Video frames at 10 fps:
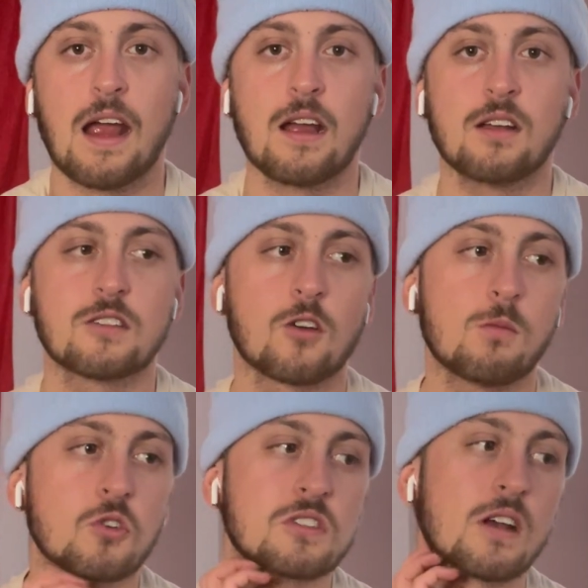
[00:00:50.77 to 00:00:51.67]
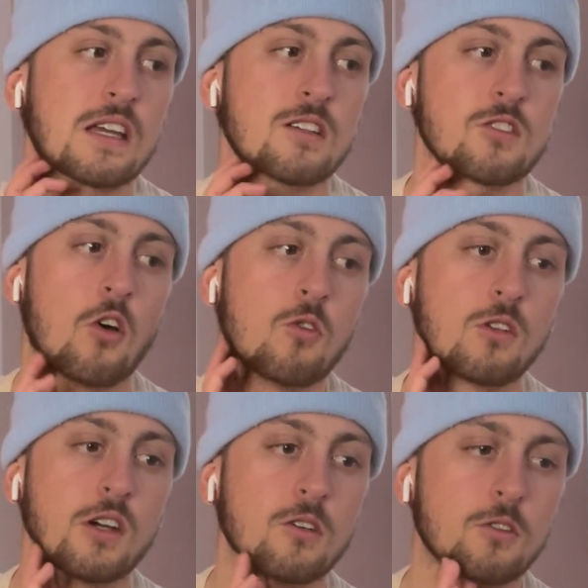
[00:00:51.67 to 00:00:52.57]
And it's almost like its
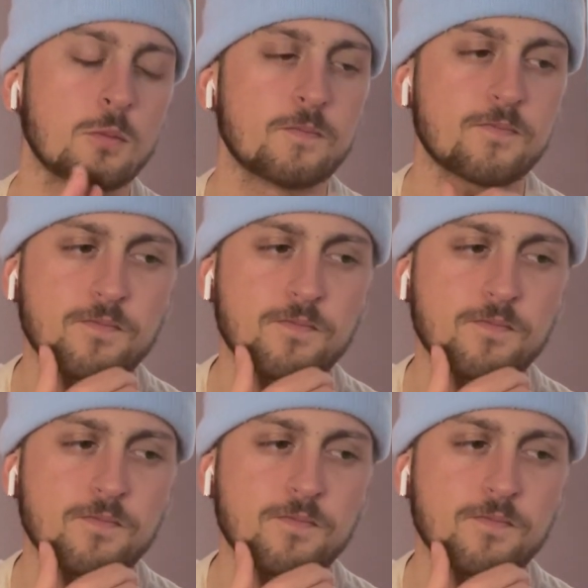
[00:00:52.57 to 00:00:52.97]
own little